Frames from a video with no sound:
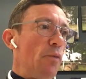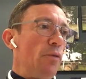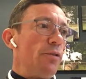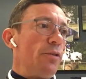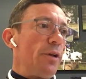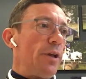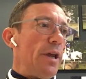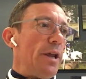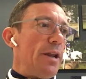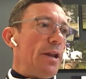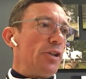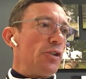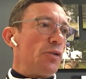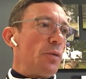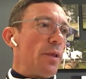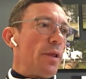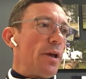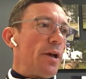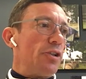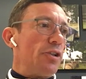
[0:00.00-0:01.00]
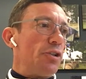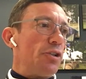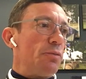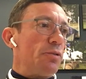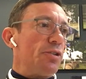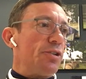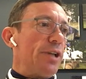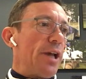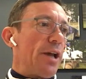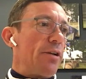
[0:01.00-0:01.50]
I won the Guineas with her. She
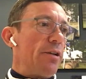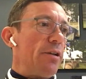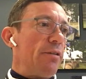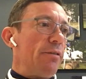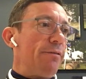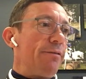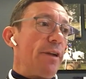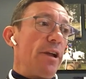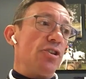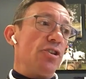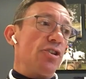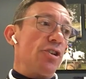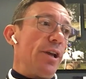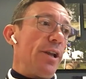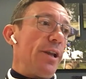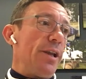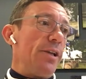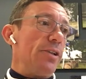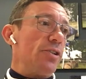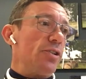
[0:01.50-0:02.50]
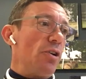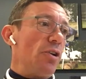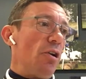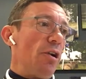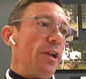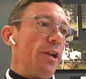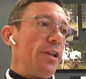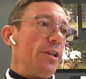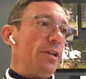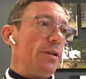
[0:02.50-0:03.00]
was second in the French Guineas,
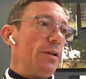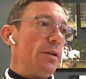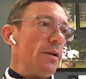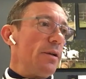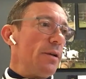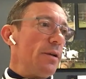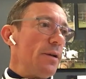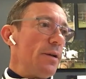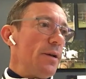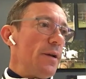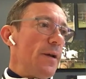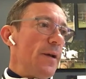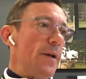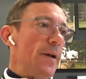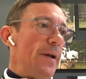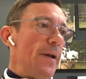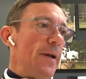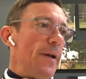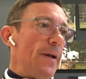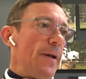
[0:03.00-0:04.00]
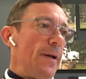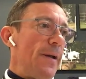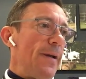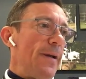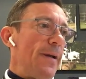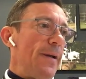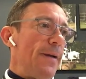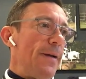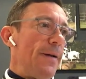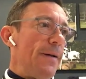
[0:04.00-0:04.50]
solid.
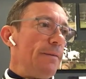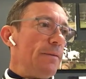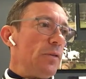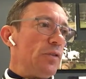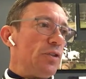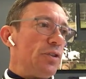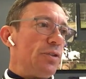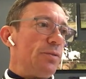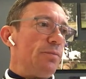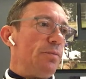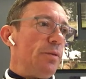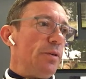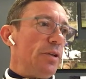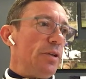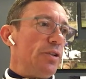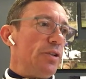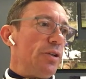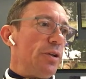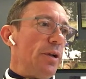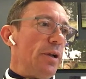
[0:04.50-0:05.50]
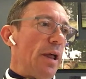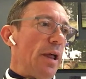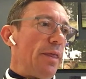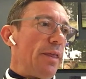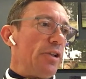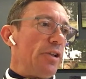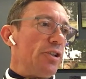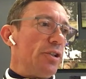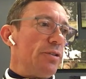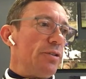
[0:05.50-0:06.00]
I
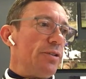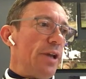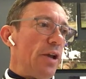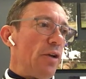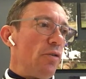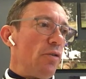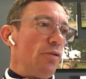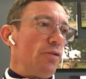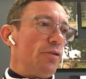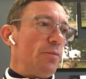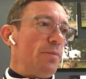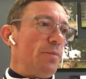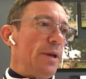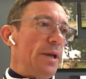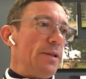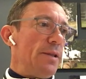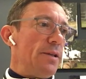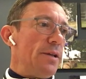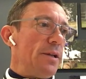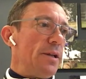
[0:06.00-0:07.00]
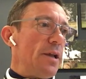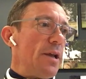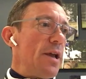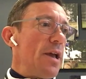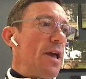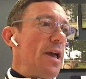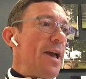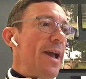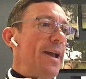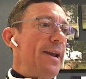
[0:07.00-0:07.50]
think she'll take all to beating.
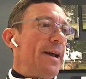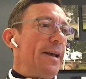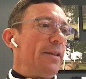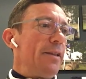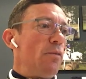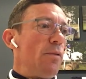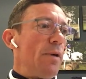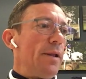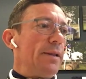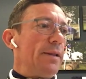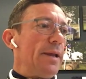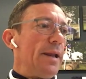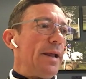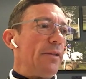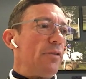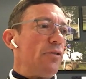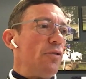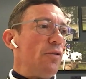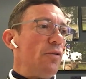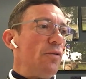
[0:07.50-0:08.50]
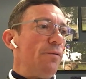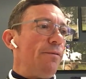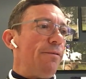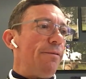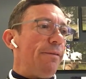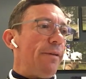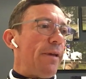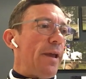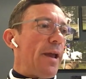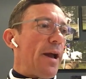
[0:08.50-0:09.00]
Another one that I do
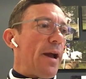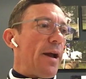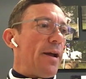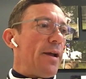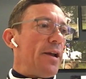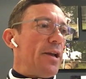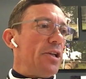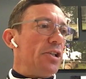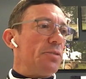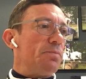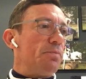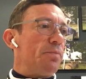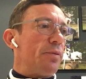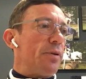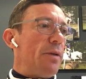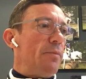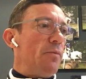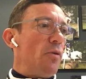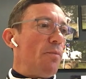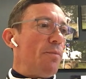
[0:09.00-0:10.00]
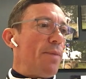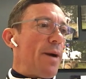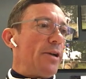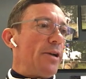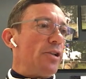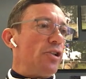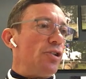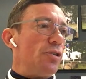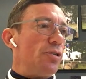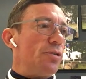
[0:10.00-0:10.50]
fear is Primo
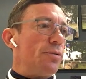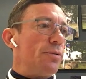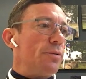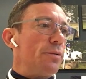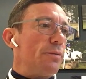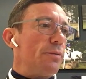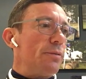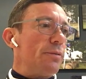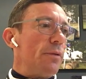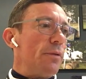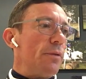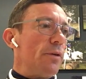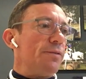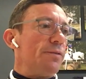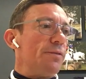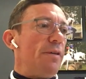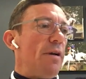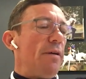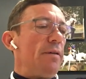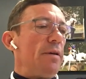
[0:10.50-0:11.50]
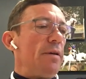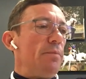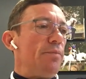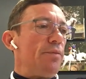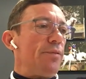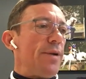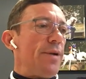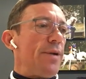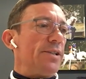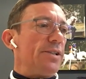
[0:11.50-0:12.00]
Baccio. Was very
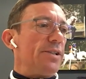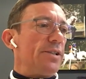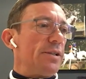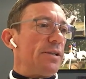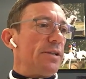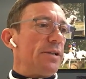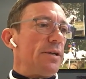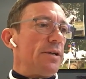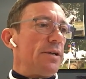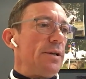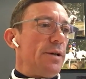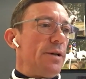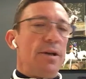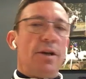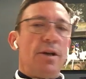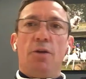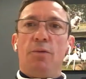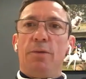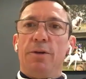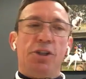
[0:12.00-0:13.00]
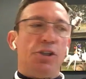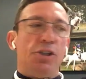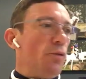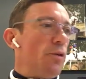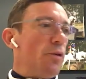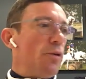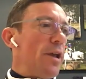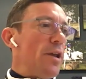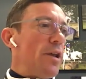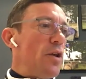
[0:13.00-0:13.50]
impressed when
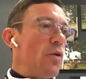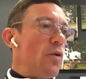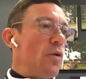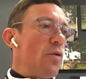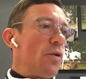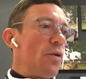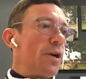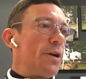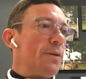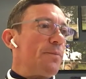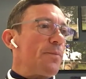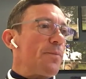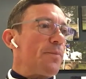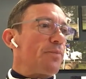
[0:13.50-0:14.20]
she won at York.